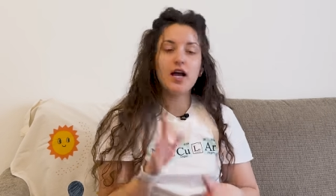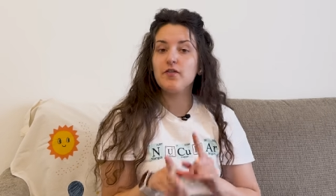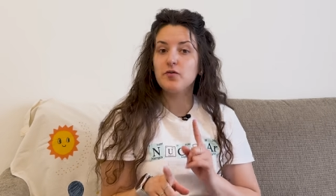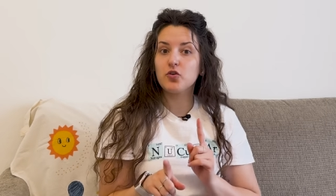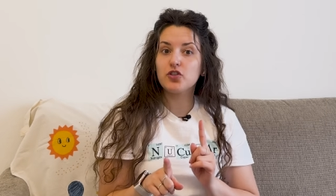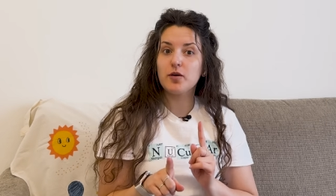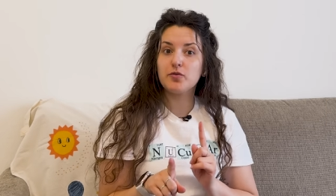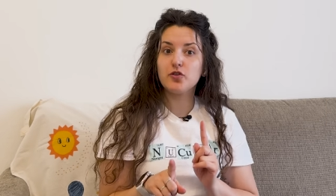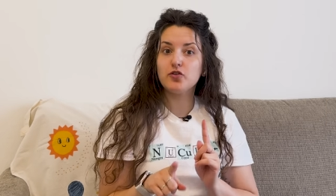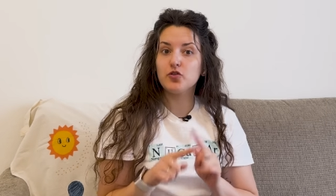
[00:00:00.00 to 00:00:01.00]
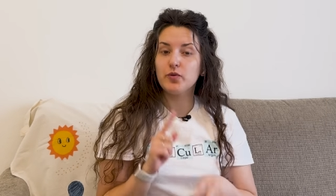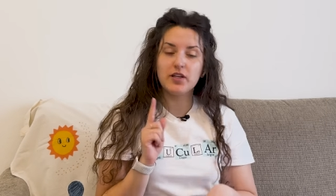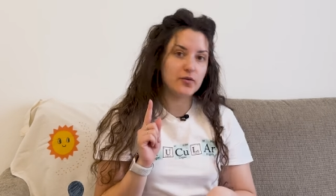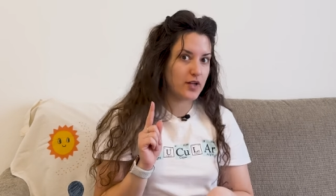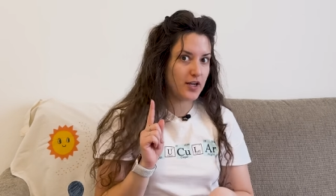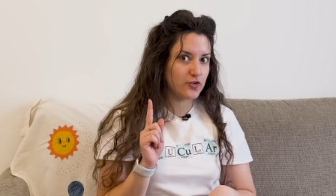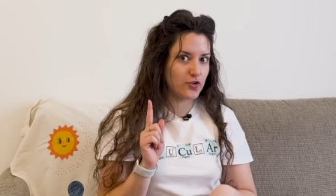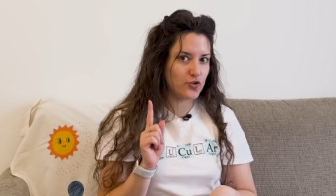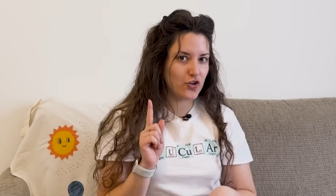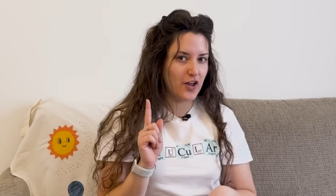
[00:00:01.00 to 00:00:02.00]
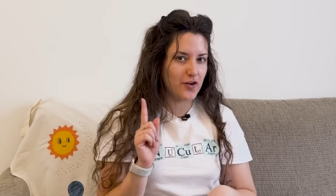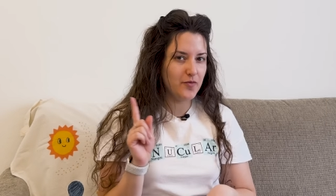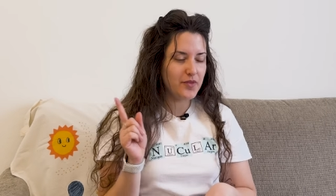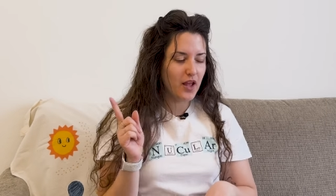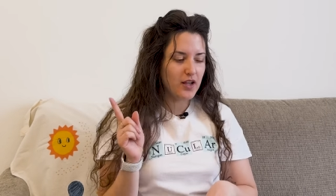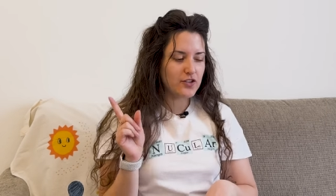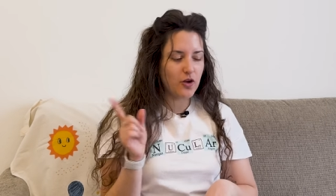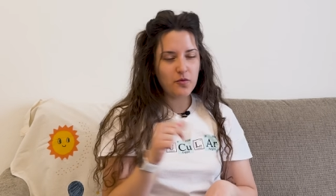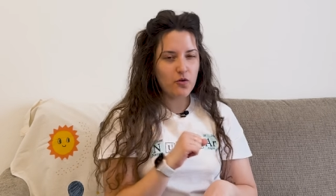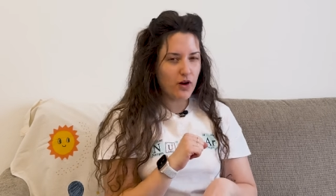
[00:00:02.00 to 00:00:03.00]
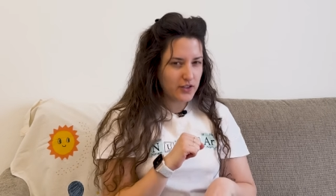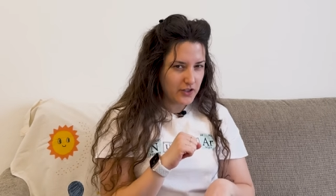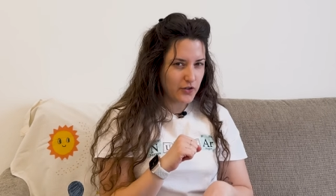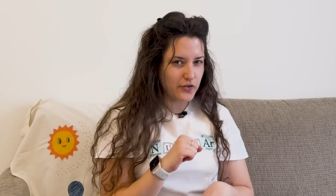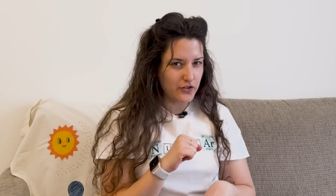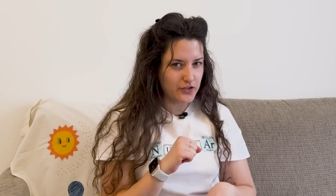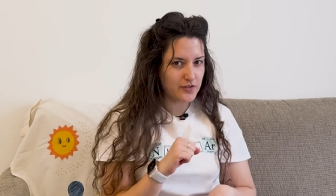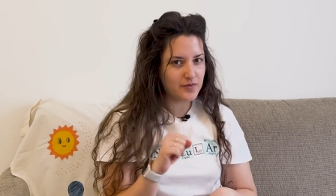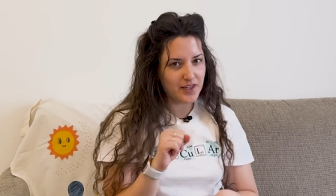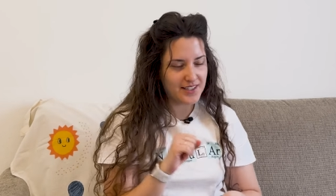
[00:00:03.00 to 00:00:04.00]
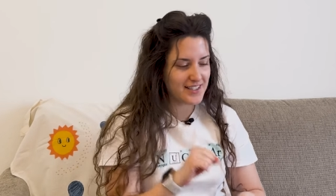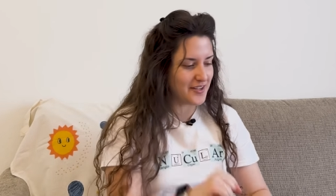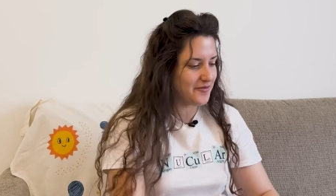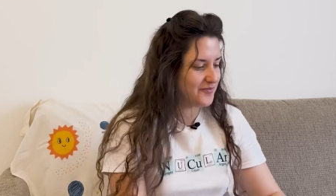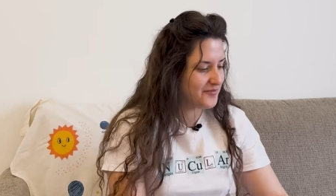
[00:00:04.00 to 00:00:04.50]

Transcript: haven't watched the episode, so we can react to it together. So I'm quite curious. Let's see.